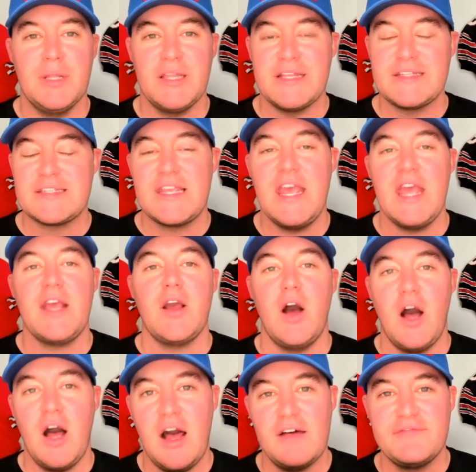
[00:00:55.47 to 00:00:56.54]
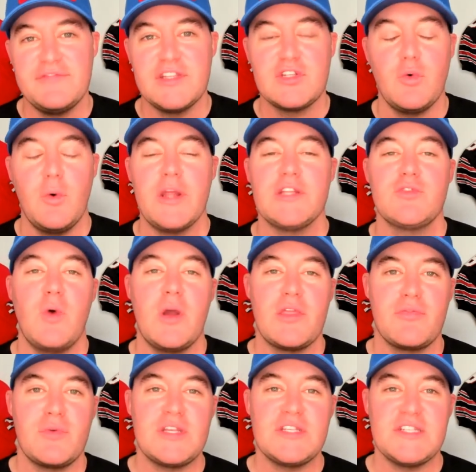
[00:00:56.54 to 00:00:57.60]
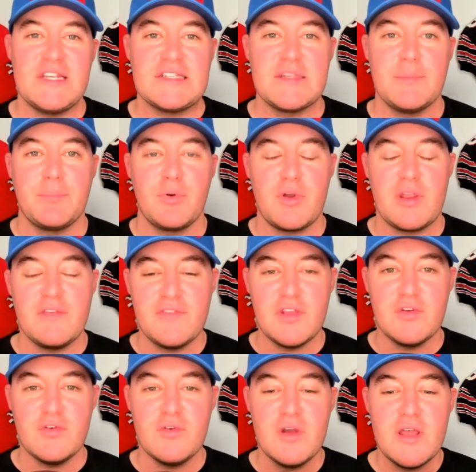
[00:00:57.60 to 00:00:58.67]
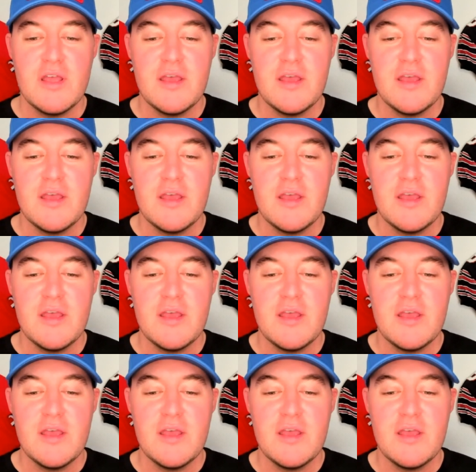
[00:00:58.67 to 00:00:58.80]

But let's kick off the twenty twenty-three season preview